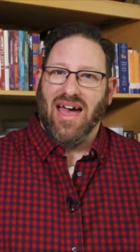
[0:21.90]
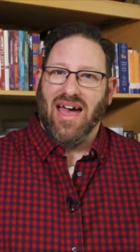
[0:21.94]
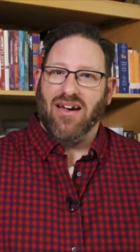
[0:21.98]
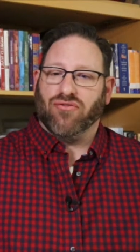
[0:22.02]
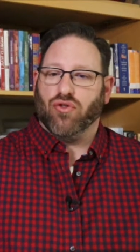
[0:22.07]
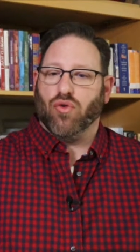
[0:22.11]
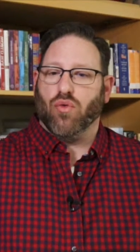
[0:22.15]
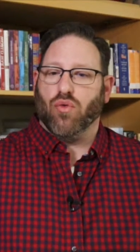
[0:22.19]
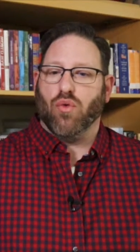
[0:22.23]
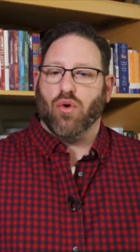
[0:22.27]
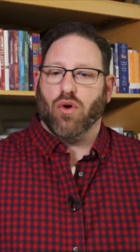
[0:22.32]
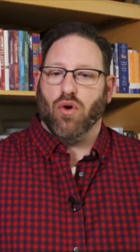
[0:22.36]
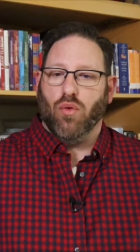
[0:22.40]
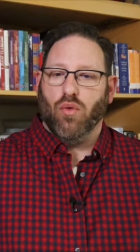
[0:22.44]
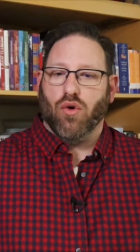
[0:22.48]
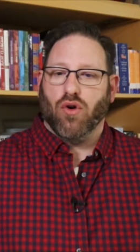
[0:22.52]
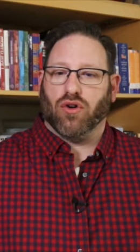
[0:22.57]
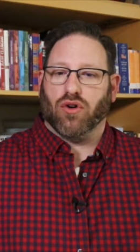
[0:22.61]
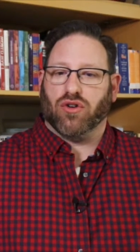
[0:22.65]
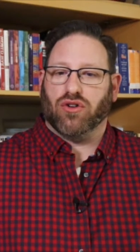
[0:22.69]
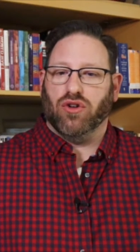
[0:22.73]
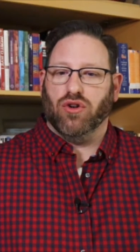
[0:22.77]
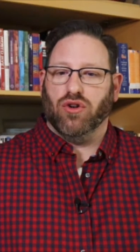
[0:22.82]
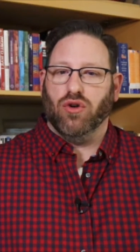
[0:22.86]
after World
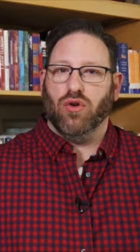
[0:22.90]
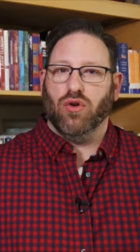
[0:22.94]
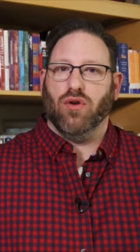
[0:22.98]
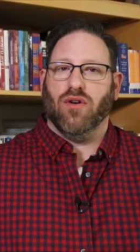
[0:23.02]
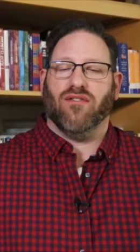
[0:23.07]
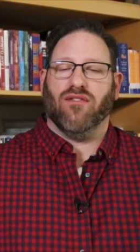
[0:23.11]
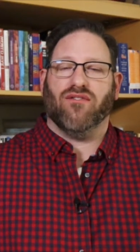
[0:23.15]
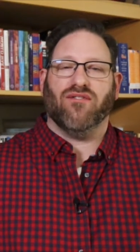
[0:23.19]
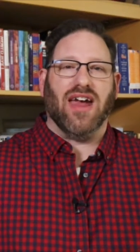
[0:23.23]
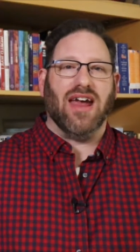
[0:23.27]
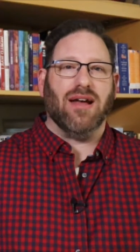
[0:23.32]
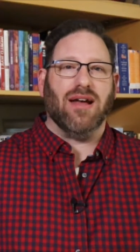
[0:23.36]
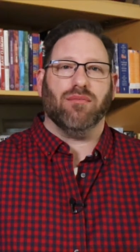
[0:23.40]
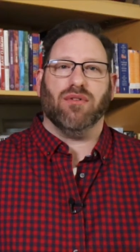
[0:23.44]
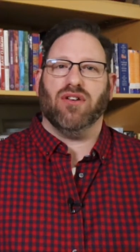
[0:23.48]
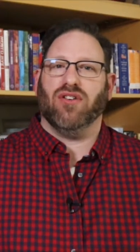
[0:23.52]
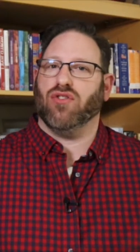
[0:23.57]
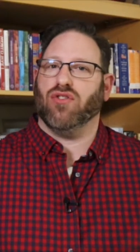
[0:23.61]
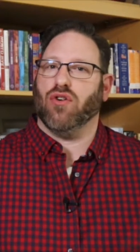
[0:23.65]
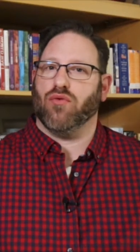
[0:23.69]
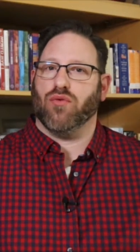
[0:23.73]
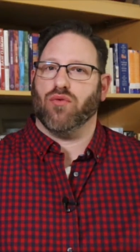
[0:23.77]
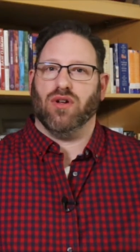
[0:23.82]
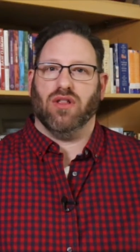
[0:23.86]
War II,
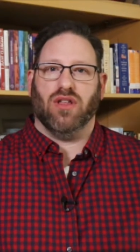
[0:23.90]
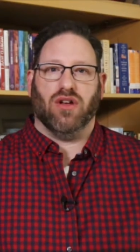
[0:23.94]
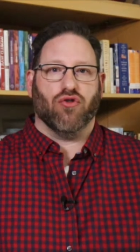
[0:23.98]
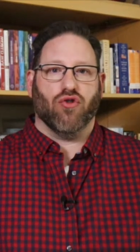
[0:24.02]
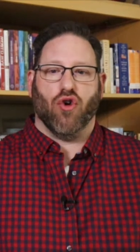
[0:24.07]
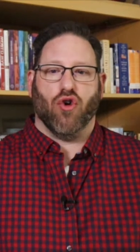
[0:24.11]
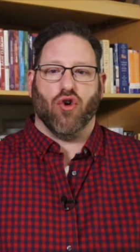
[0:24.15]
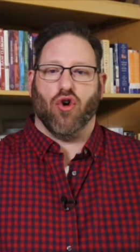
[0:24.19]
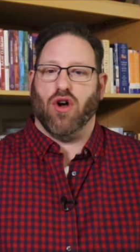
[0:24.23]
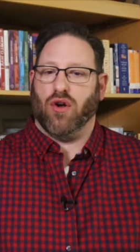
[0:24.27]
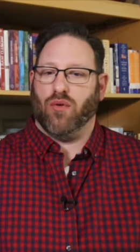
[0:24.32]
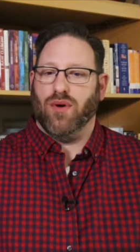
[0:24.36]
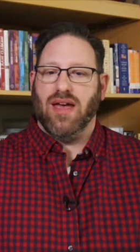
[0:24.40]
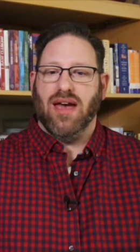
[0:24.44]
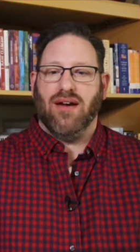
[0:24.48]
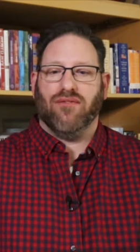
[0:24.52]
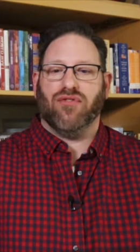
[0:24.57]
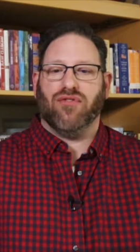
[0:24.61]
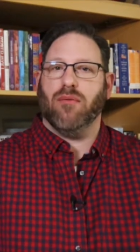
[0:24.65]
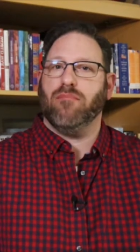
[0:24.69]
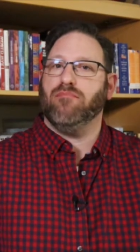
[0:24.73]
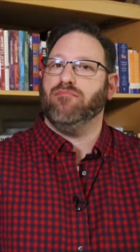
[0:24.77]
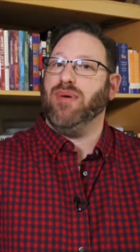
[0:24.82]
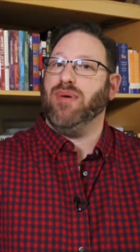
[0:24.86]
families are really growing. We
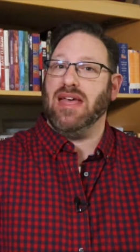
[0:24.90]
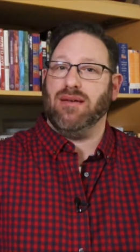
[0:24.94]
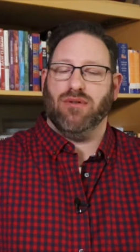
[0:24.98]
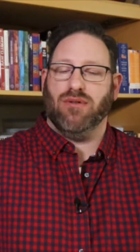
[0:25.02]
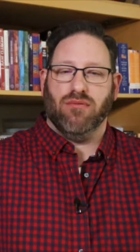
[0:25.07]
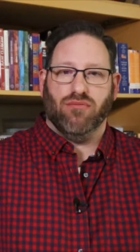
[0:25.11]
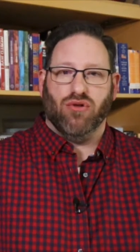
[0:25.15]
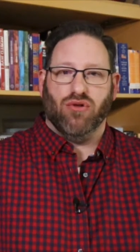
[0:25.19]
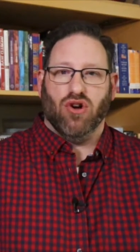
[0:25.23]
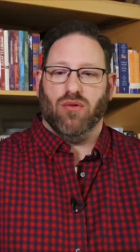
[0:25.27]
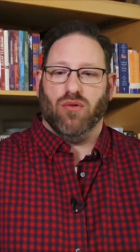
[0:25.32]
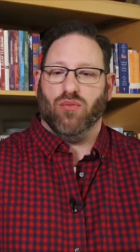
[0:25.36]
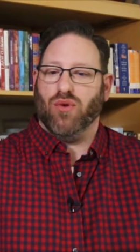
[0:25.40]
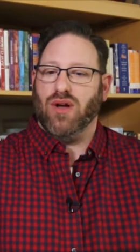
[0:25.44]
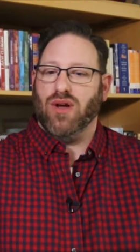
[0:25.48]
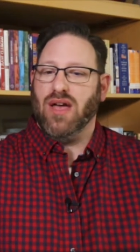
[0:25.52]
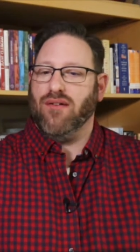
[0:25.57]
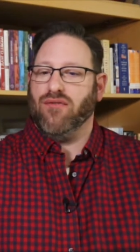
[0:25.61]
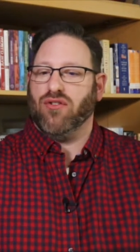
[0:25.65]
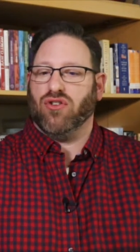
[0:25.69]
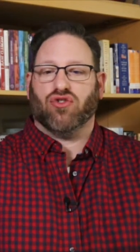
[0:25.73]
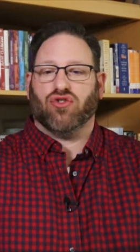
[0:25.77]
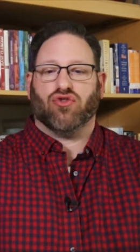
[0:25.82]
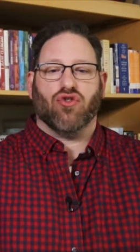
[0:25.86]
have the baby boom,
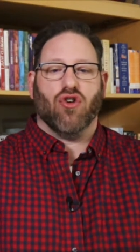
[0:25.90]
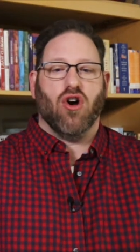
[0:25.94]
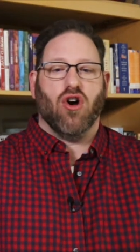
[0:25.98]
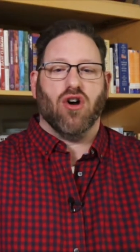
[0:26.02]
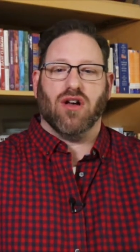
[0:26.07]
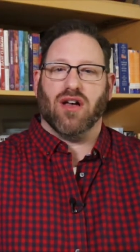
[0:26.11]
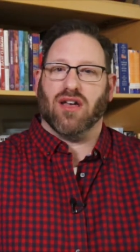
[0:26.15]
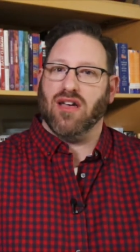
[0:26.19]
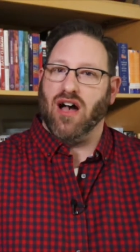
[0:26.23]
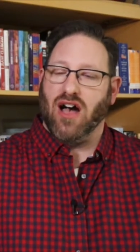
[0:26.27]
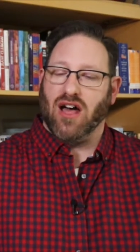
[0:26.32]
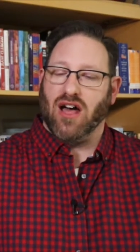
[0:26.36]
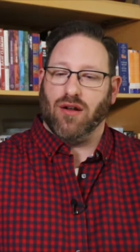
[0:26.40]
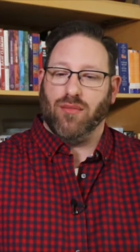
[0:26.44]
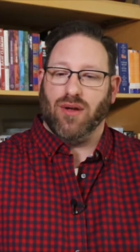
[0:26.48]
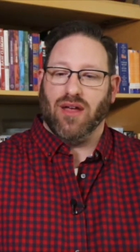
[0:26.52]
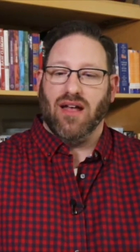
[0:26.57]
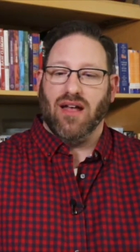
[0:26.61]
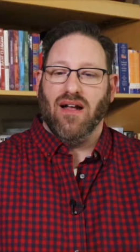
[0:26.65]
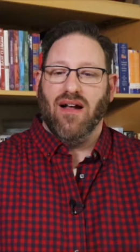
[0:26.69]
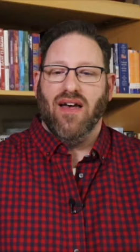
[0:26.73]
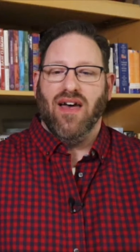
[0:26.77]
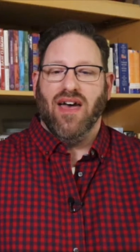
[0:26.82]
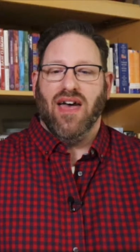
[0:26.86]
we have a strong
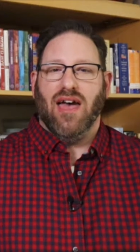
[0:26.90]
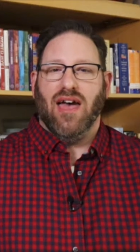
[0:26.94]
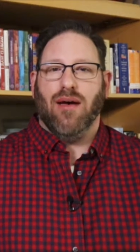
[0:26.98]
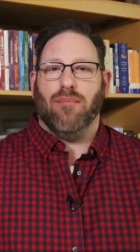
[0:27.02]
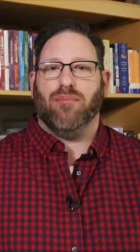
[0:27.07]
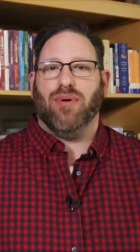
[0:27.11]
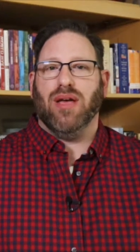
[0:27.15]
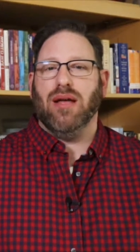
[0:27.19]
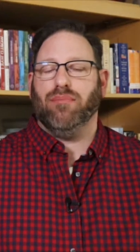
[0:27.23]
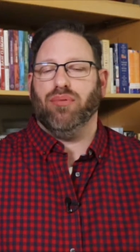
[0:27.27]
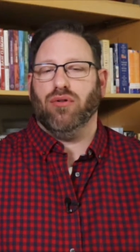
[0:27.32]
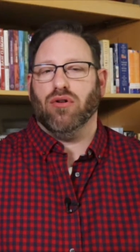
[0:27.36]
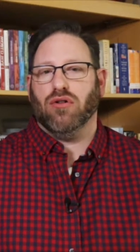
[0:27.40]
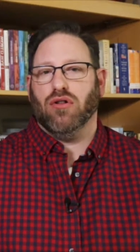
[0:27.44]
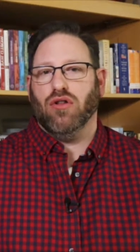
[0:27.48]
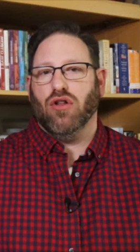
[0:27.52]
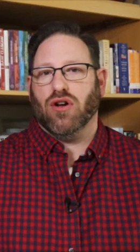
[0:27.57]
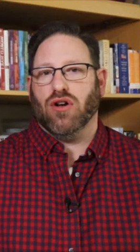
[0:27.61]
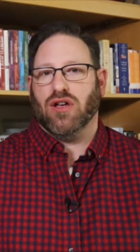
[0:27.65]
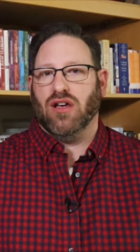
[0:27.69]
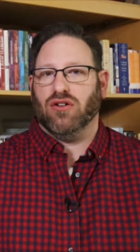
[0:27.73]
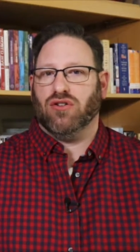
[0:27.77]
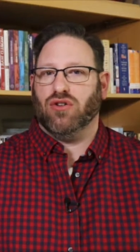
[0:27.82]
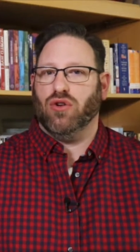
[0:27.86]
economy, and people are
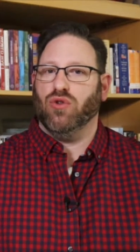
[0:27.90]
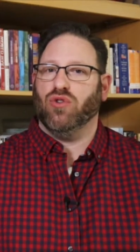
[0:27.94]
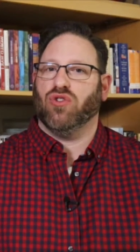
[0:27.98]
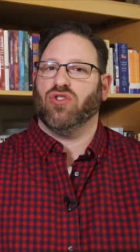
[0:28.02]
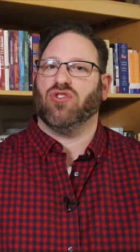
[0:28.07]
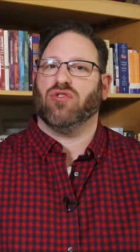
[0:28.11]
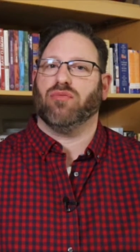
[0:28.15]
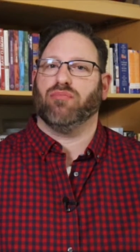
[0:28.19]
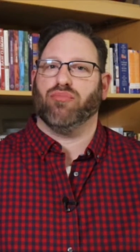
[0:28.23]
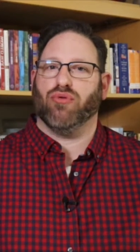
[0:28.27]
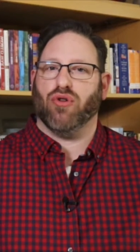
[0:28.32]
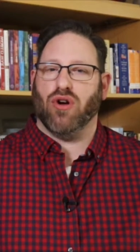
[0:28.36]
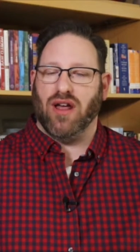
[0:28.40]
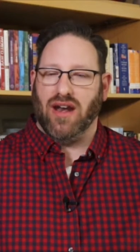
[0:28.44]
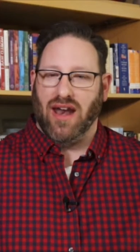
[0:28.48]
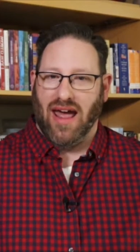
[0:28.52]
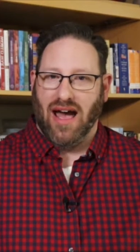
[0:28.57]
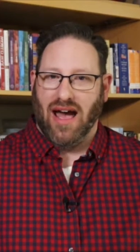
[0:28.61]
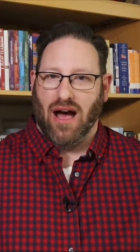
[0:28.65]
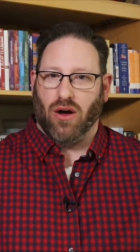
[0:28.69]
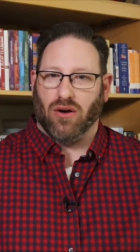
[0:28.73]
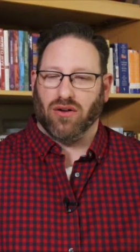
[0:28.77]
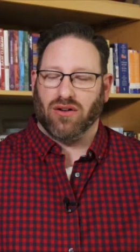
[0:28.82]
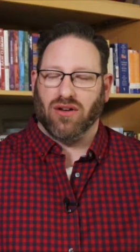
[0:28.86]
looking to
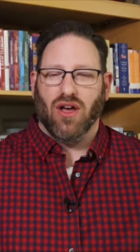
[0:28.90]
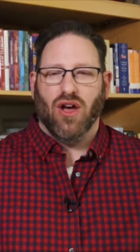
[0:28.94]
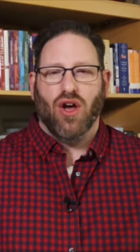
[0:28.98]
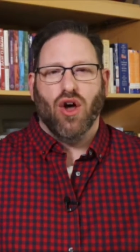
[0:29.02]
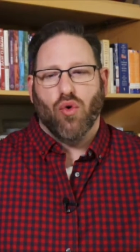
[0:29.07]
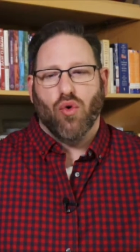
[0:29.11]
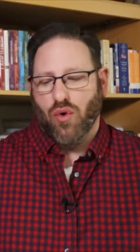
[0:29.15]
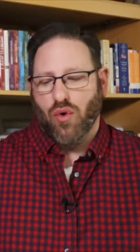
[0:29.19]
spread out.